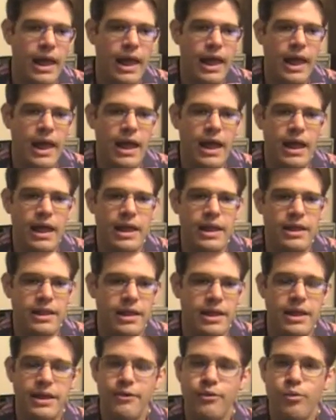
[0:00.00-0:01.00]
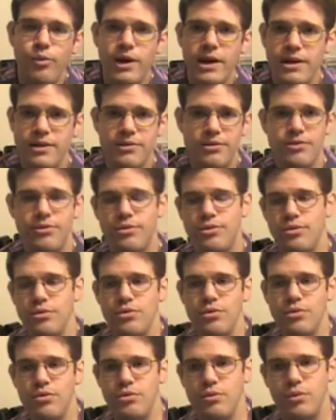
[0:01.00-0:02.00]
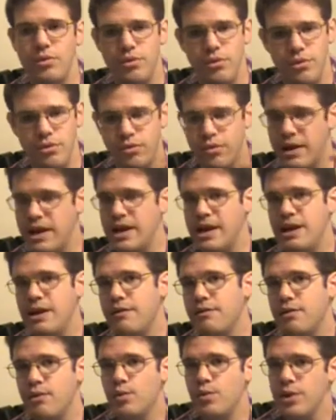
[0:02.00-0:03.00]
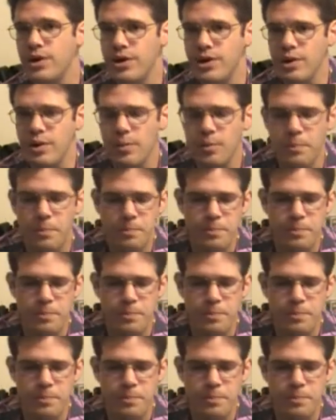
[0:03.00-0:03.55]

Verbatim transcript: And he went to the reading of the will.